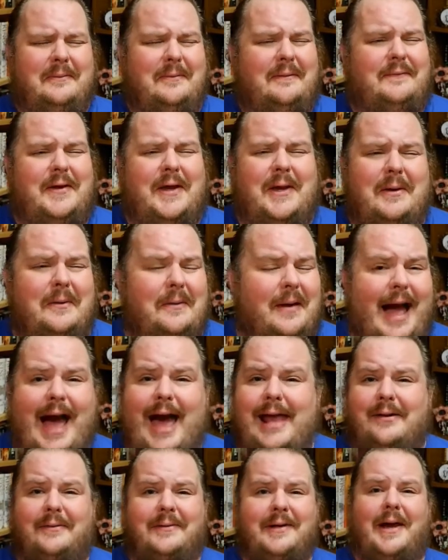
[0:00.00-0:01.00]
review.
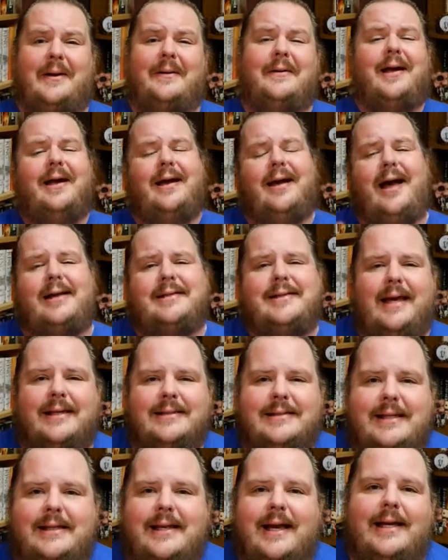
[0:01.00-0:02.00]
I don't know. I'll
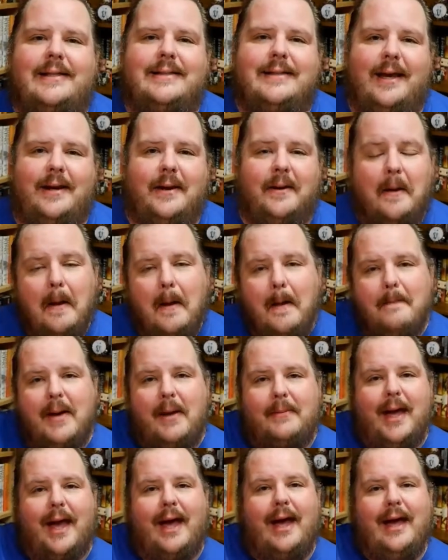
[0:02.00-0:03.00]
talk to you guys later.
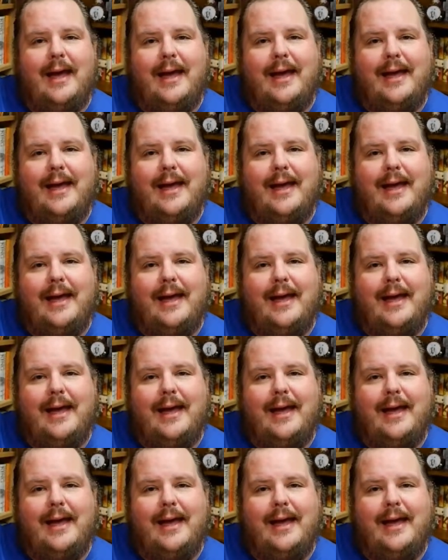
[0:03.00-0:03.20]
Bye-bye.